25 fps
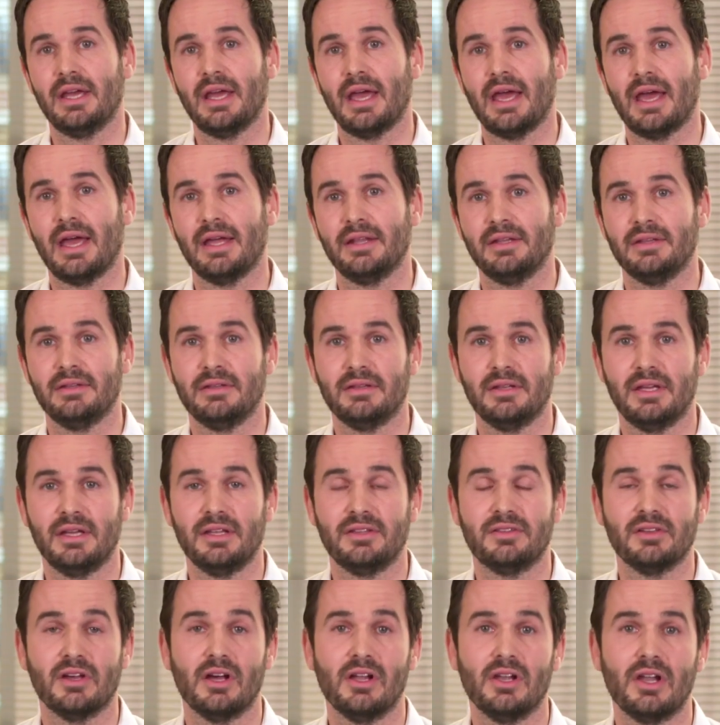and it
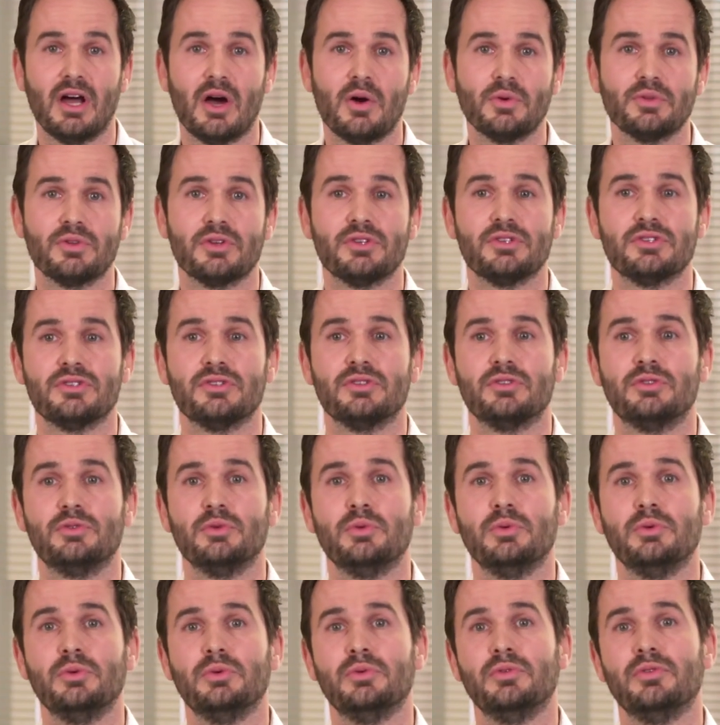allowed us
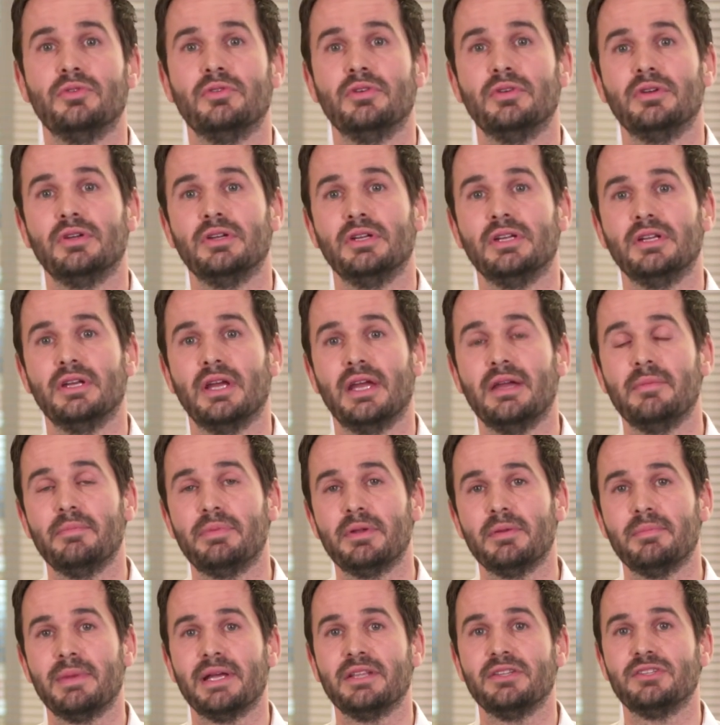to
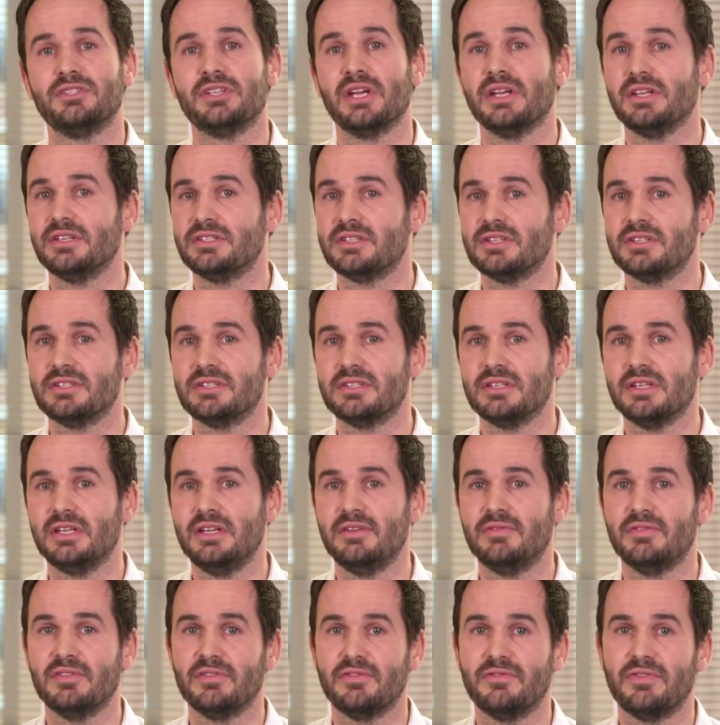implement changes
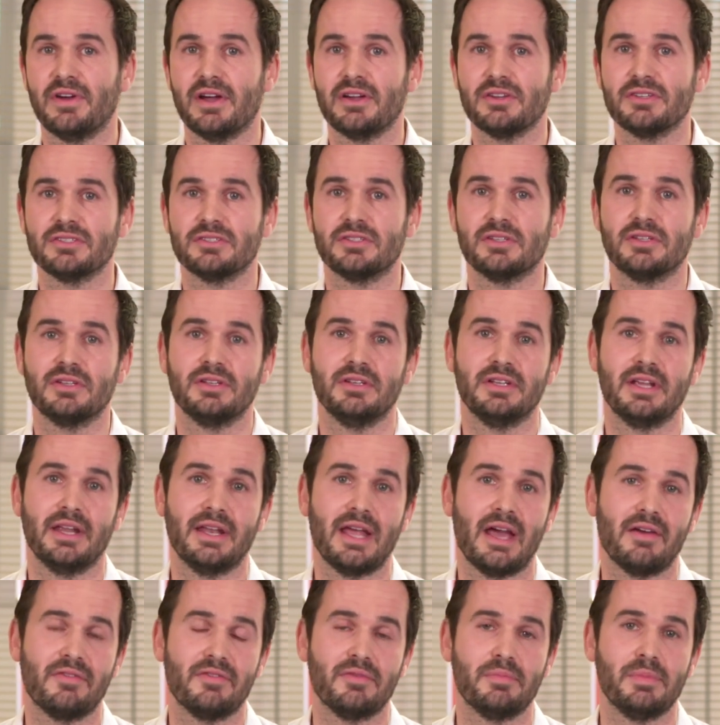even faster than
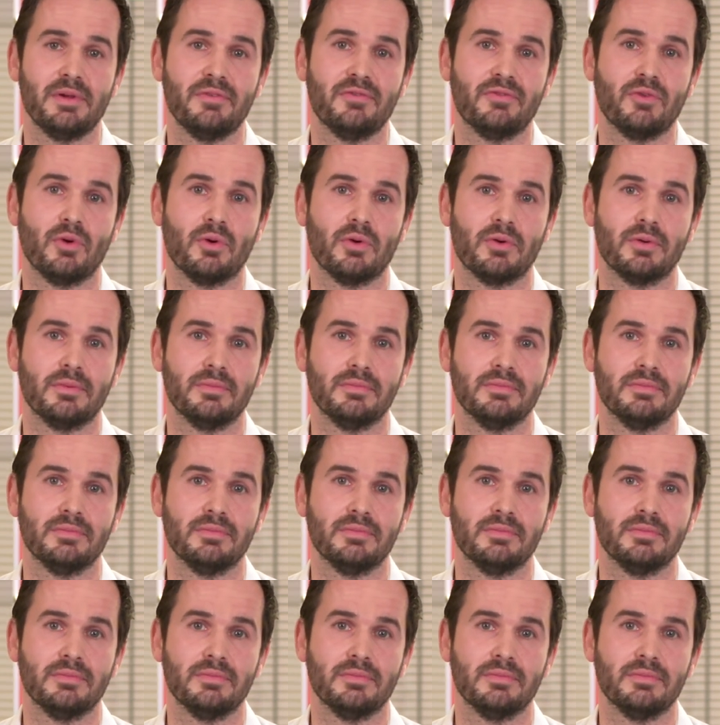ever before.